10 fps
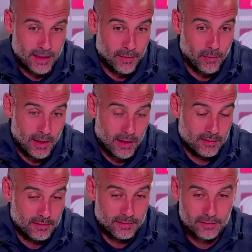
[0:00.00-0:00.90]

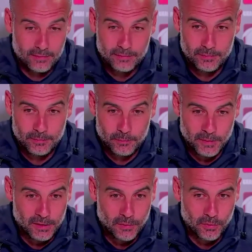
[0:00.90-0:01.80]
everyone,
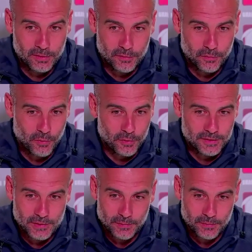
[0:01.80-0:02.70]
me included, of
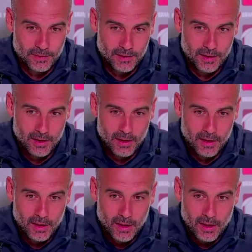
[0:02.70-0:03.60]
course.
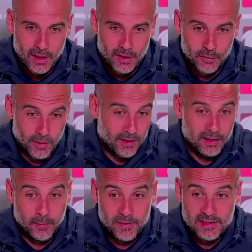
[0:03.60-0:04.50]
So I
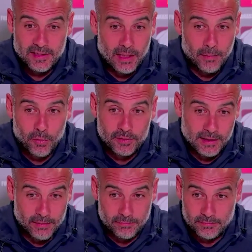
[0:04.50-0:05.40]
think the President
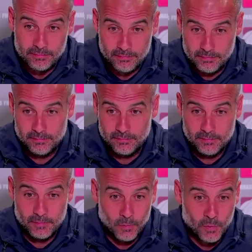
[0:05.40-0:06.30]
Laporta
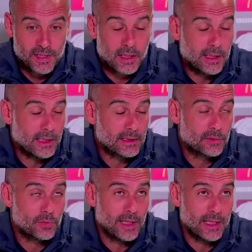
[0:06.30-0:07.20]
was clear
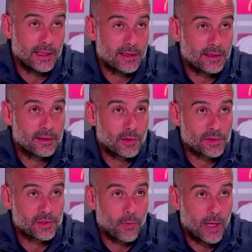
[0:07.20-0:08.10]
today. The
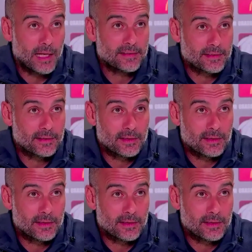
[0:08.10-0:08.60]
reason why